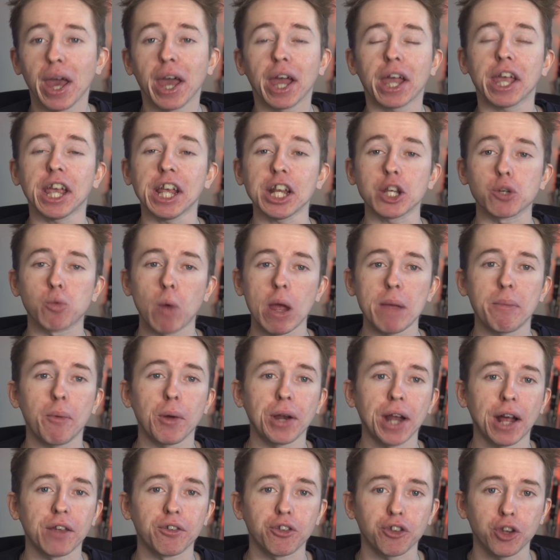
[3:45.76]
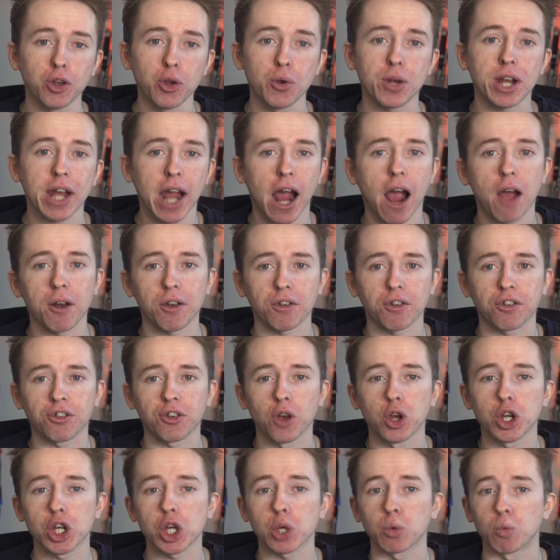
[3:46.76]
Each waypoint has 2 characters
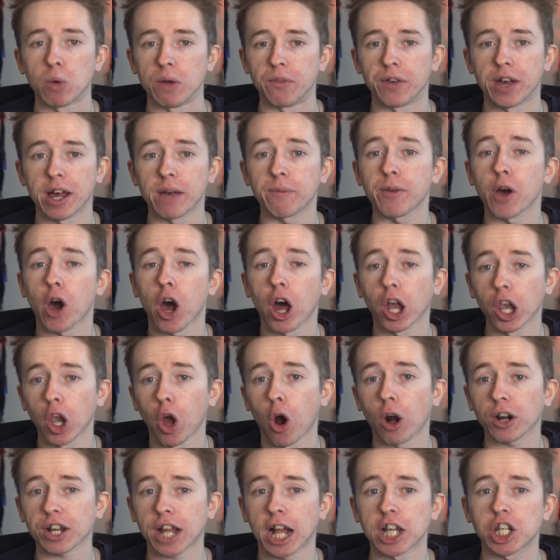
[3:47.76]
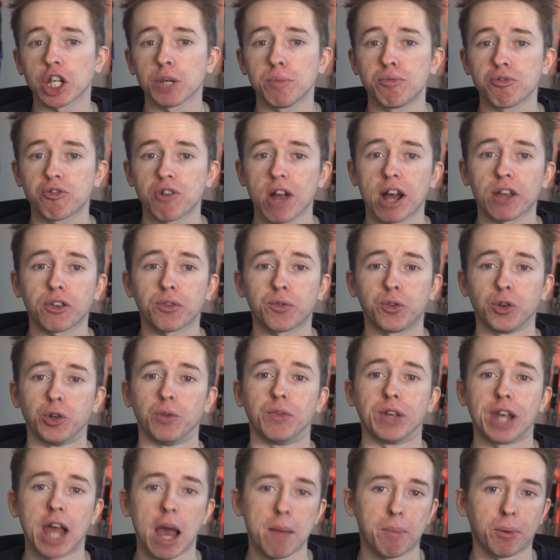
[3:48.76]
associated with it that are unlocked as you progress through
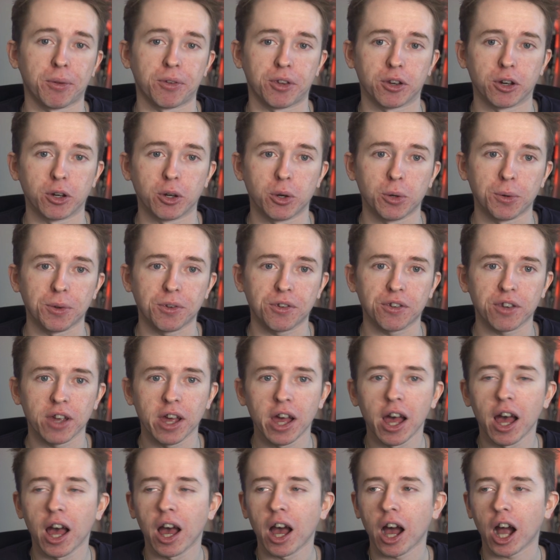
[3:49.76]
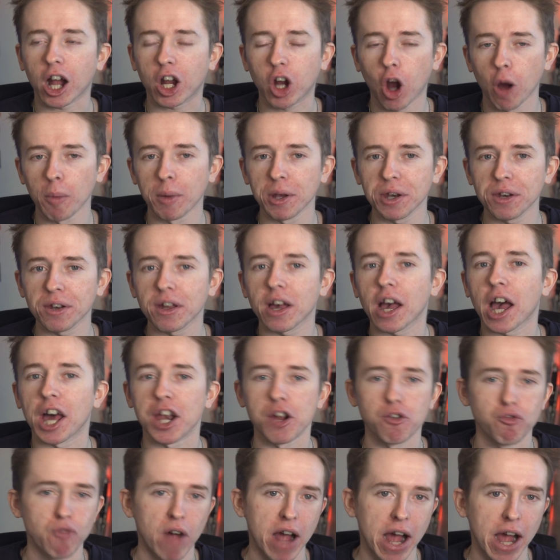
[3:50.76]
the episodes, a common and a
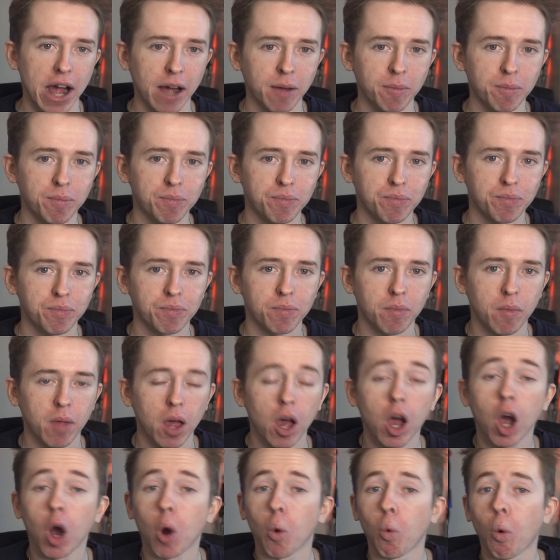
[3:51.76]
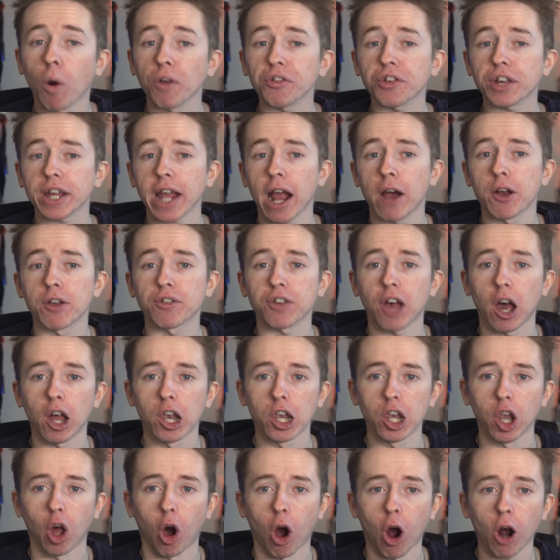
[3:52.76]
rare. Once the character is
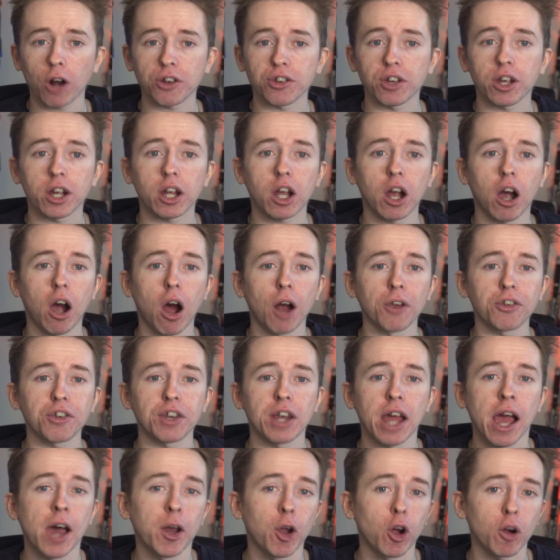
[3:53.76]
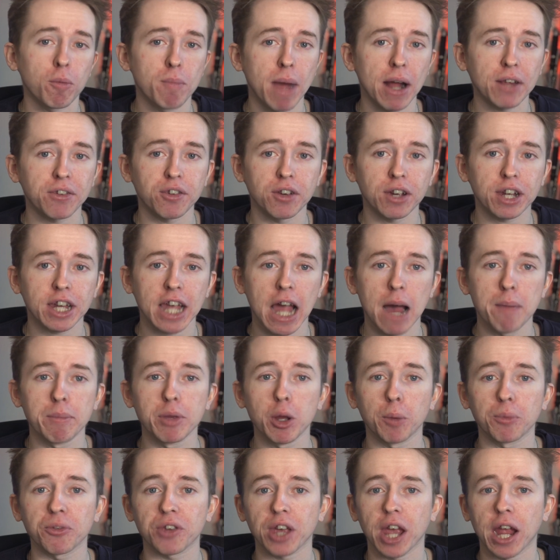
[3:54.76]
unlocked, cards and Henok Matter can be
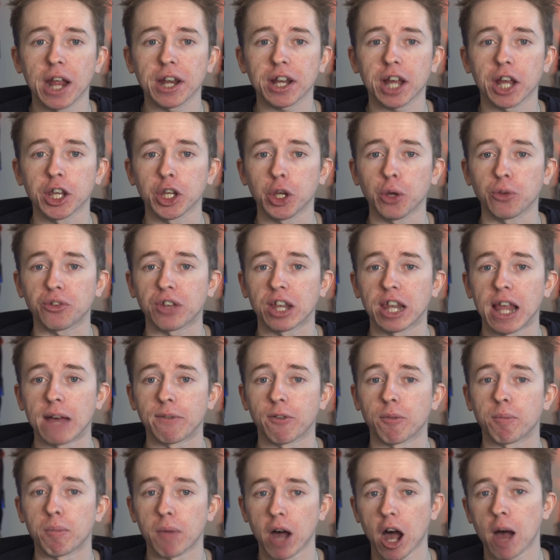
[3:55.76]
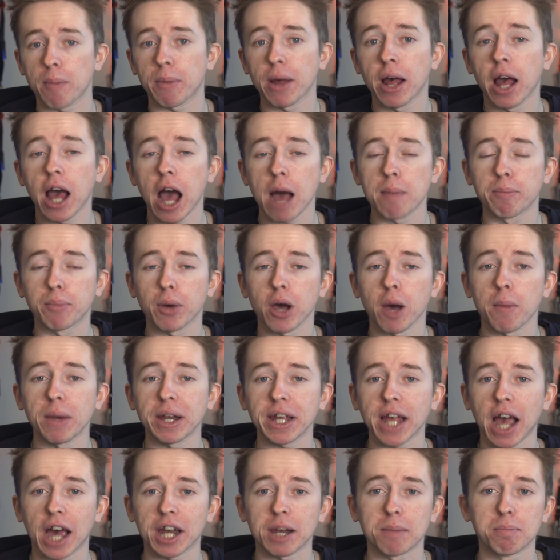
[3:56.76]
obtained and used to level them up and permanently
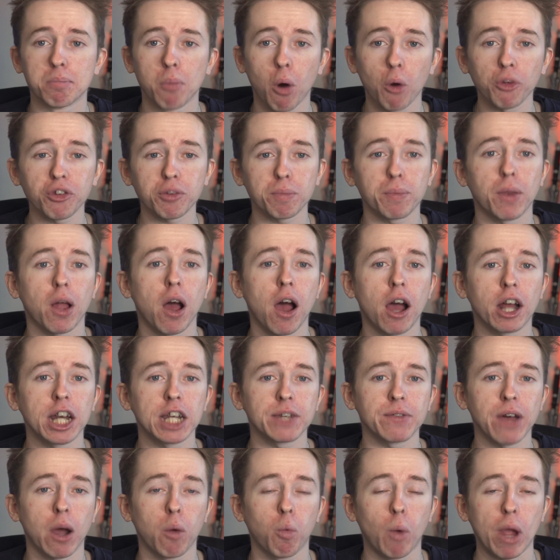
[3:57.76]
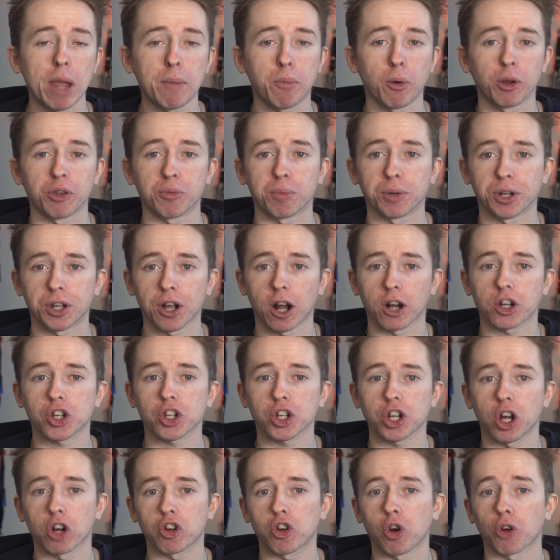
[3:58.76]
add a multiplier to that waypoint's production
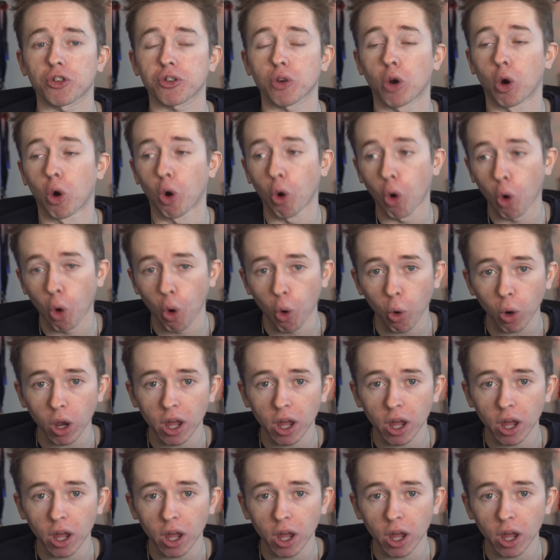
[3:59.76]
across all,